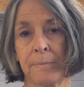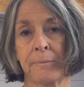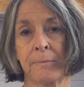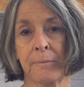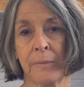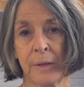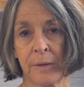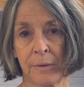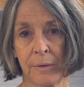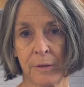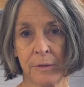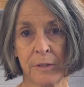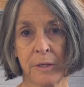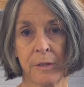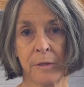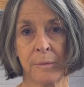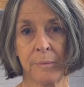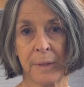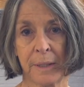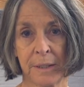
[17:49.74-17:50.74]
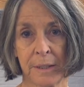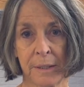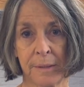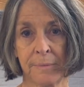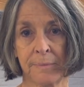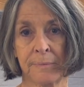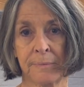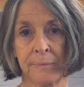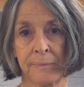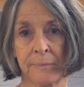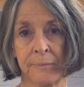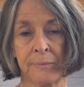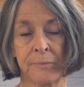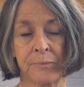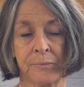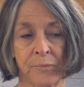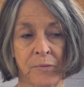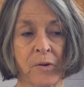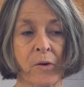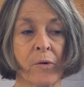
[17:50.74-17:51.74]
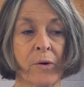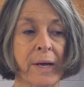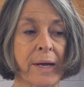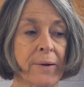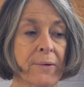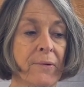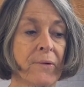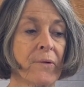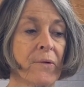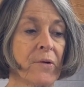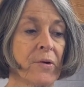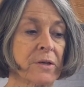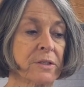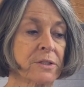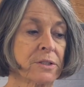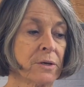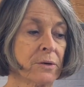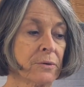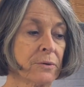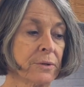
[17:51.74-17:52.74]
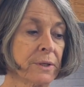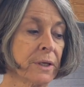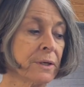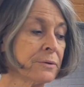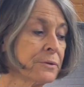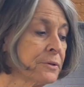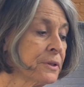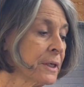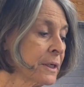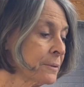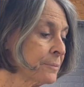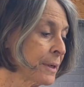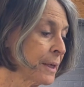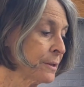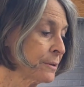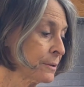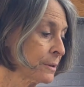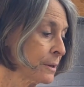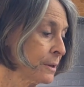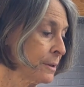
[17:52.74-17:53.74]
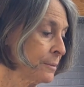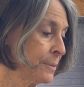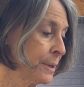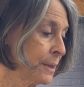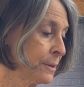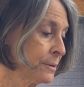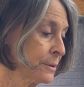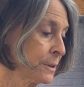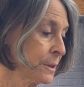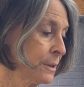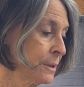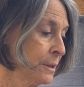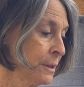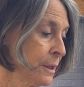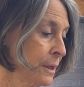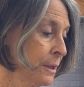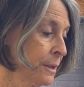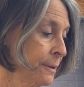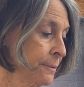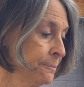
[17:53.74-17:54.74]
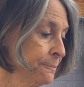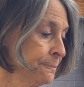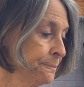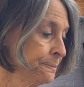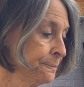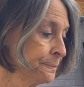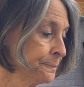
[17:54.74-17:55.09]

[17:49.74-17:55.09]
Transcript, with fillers: Because I those do have some of those. Okay. Okay. So the other thing about about um,